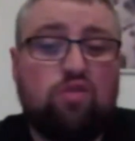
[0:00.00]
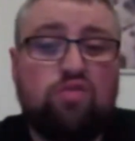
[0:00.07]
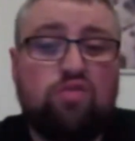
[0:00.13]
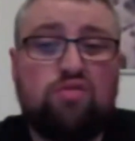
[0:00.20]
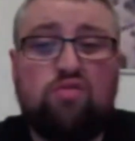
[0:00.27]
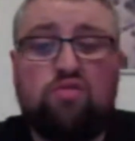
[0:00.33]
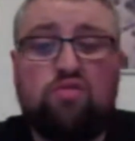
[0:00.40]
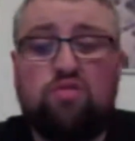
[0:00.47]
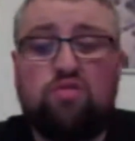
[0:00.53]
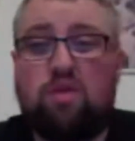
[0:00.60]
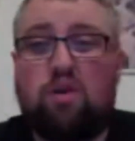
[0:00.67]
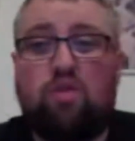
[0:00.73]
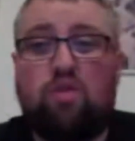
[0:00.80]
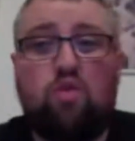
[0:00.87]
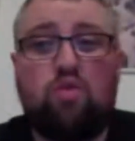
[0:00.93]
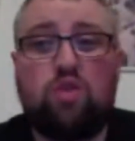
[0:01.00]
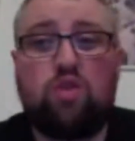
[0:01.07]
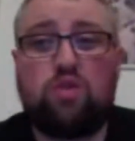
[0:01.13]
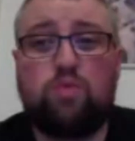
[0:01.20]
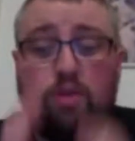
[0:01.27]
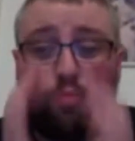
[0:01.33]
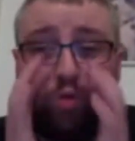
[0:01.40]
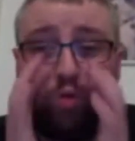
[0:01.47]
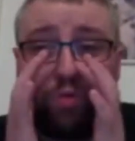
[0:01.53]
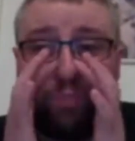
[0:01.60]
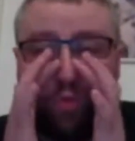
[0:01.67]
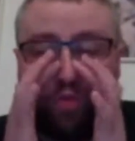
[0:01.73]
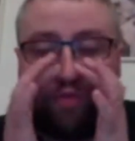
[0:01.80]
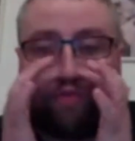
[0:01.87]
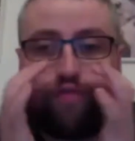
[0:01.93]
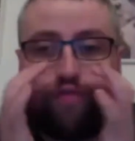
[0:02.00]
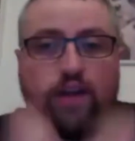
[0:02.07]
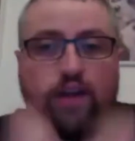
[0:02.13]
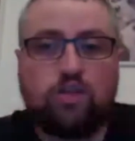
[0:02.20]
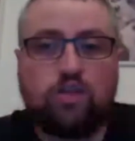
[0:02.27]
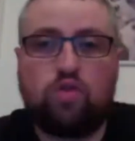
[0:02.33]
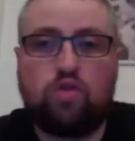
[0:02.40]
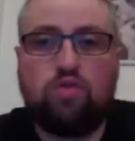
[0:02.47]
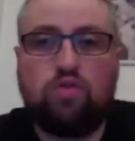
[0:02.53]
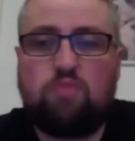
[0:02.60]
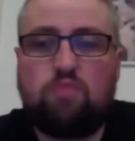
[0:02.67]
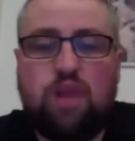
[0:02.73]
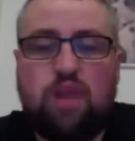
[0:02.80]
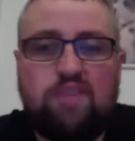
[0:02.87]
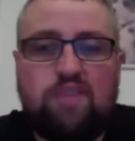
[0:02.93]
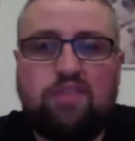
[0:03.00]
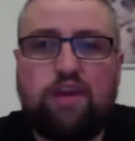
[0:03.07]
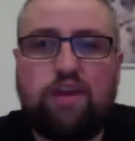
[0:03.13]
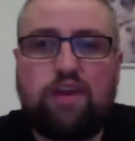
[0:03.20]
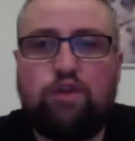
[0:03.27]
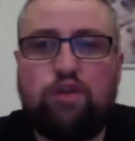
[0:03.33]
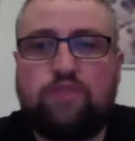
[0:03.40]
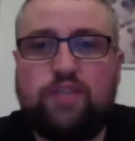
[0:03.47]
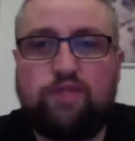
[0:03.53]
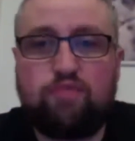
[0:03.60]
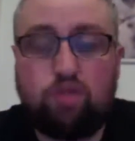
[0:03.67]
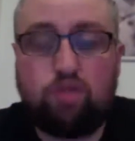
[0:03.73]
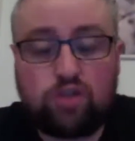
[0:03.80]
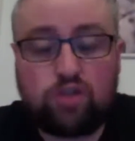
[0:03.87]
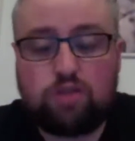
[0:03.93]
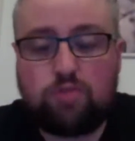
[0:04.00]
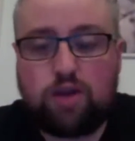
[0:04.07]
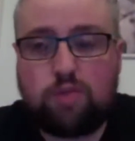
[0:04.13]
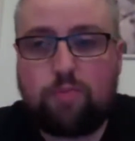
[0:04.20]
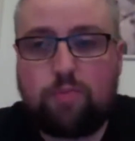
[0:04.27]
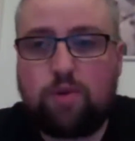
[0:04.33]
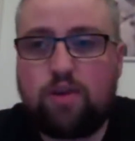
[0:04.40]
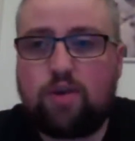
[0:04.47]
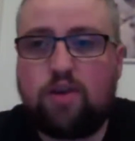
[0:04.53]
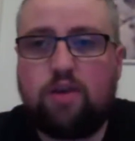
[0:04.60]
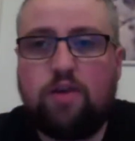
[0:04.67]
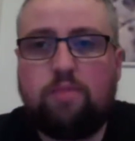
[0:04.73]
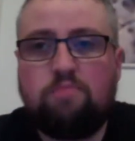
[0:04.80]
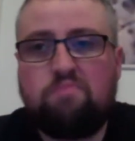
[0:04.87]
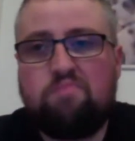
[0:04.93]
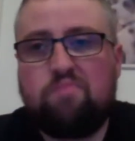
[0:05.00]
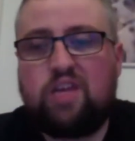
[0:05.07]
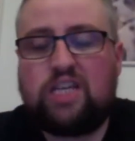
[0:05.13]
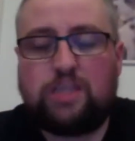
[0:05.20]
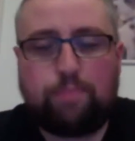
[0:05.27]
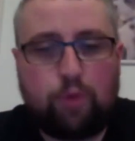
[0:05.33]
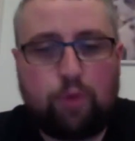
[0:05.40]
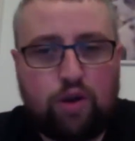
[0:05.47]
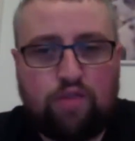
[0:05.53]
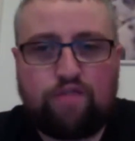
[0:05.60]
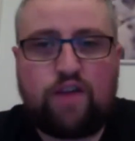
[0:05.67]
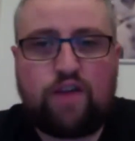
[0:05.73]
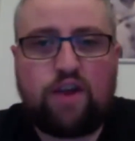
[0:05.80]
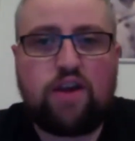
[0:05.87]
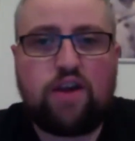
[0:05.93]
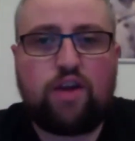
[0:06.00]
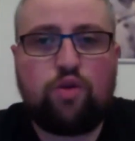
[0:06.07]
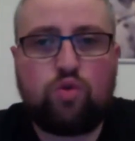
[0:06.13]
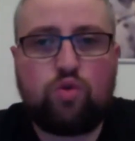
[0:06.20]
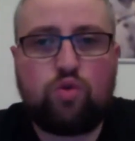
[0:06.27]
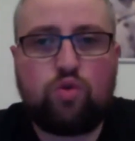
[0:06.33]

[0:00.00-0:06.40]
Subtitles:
Theodorou, although he's one of the most boring fighters in the entire UFC roster, in my opinion, he's a point fighter. He knows